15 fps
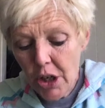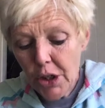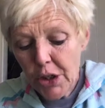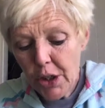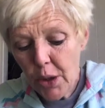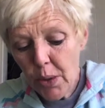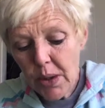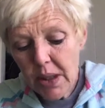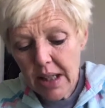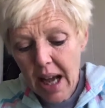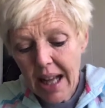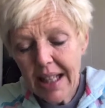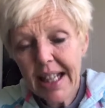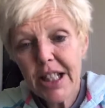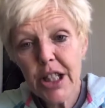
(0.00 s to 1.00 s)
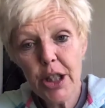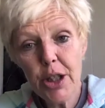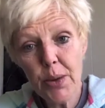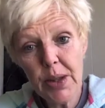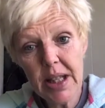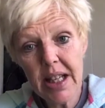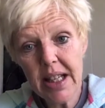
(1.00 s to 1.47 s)
So I like to
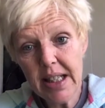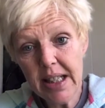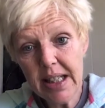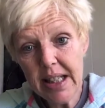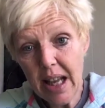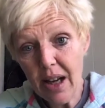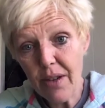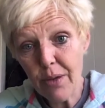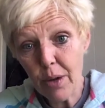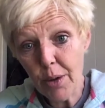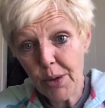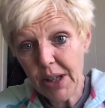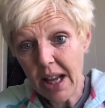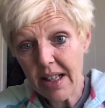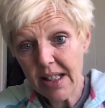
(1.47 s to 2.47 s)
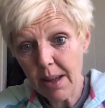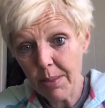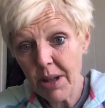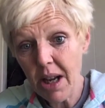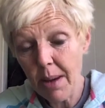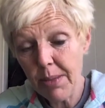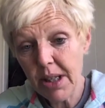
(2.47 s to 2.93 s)
use these instead of rosettes
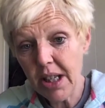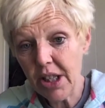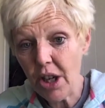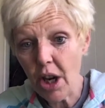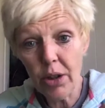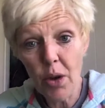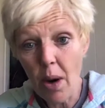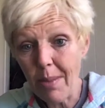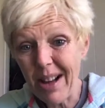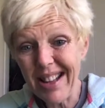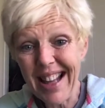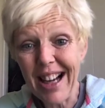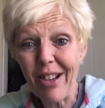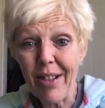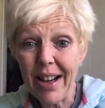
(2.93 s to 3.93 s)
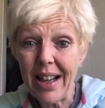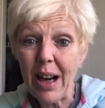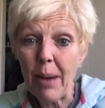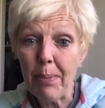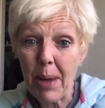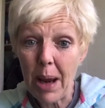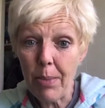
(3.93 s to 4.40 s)
sometimes because y'all know I'm not that great at
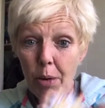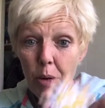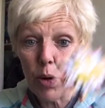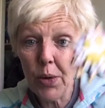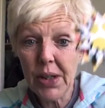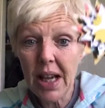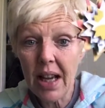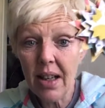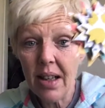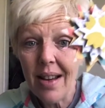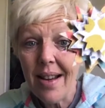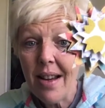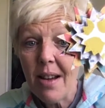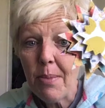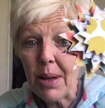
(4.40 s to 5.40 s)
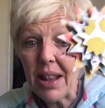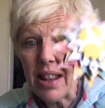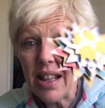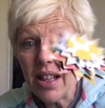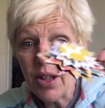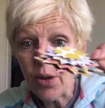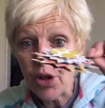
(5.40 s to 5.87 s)
a paper rosette, but
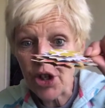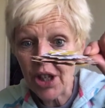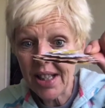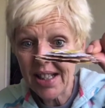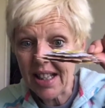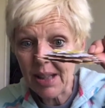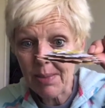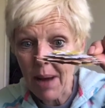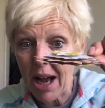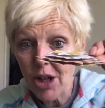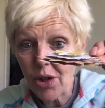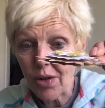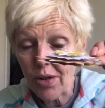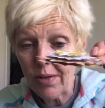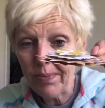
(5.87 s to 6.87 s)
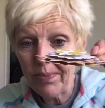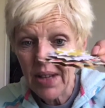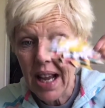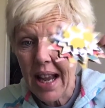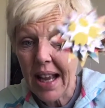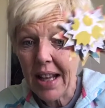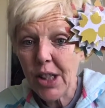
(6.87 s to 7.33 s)
these are just as magical.
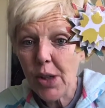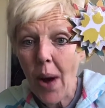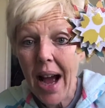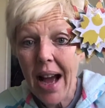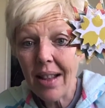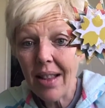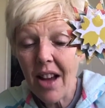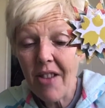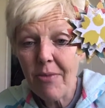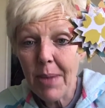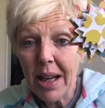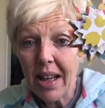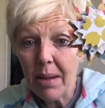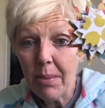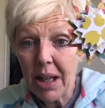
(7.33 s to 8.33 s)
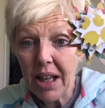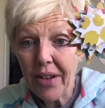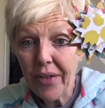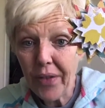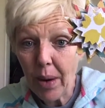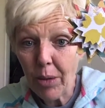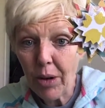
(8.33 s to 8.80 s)
And so I love making mini
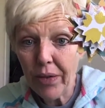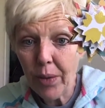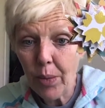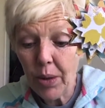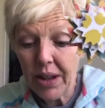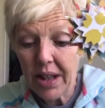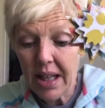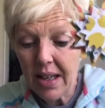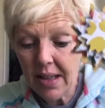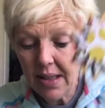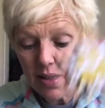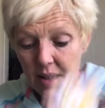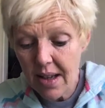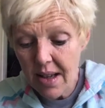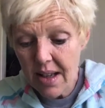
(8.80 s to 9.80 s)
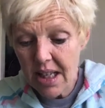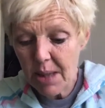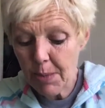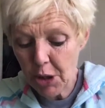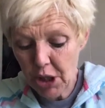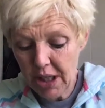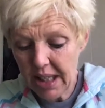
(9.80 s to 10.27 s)
ephemera with these,
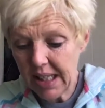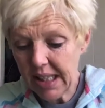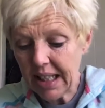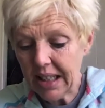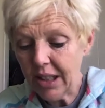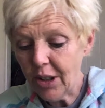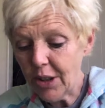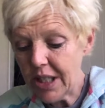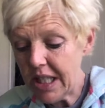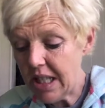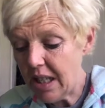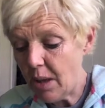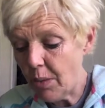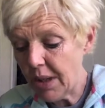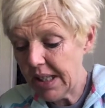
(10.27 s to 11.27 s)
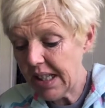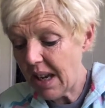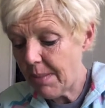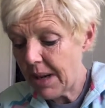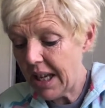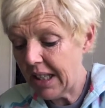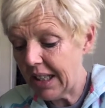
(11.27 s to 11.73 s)
especially these like little teeny ones I
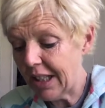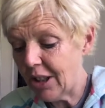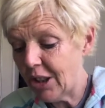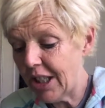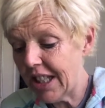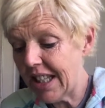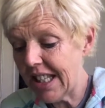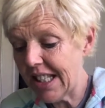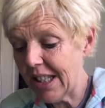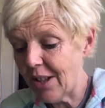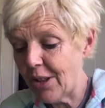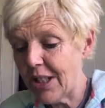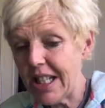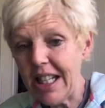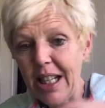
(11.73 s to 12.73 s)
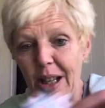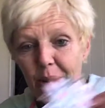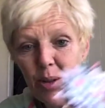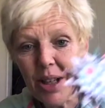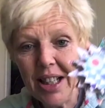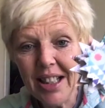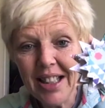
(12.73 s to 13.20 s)
made. Like look at this little teeny
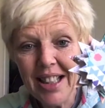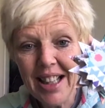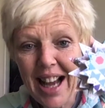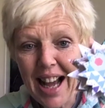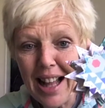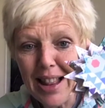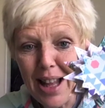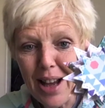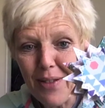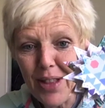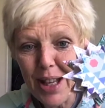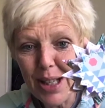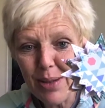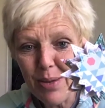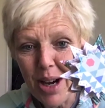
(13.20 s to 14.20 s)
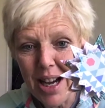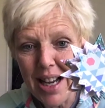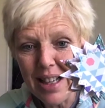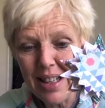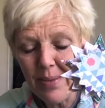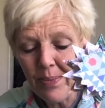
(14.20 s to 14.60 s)
one. I love this one.